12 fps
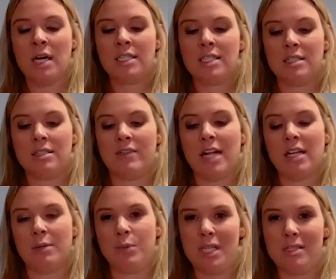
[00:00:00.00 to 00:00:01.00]
to
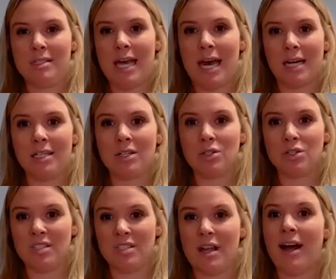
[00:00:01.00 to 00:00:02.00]
develop these technical
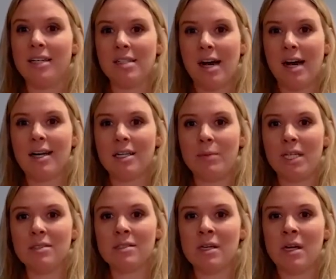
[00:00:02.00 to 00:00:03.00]
design
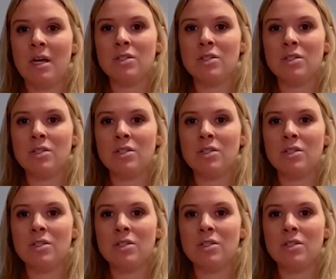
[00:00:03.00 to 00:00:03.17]
documents